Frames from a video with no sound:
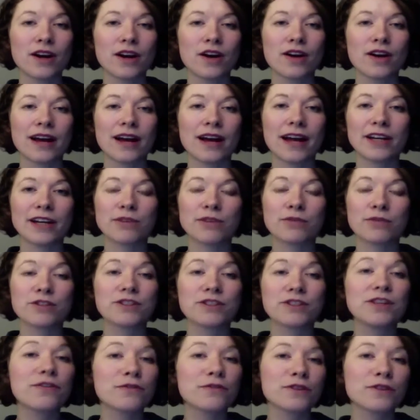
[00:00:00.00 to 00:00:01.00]
And it was
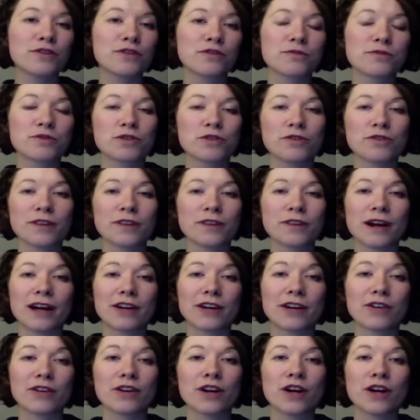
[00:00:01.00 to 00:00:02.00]
different to observing
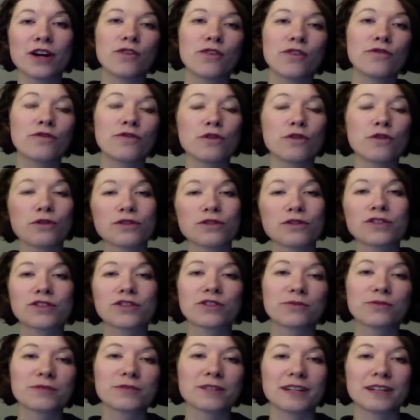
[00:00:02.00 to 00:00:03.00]
other focus group
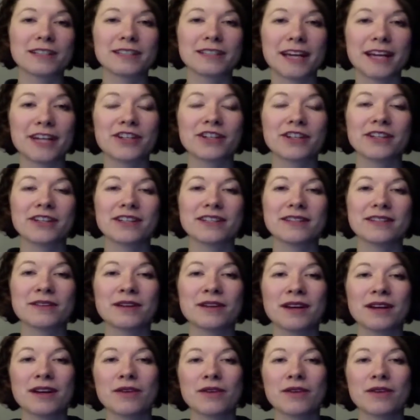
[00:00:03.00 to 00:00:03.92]
style sessions.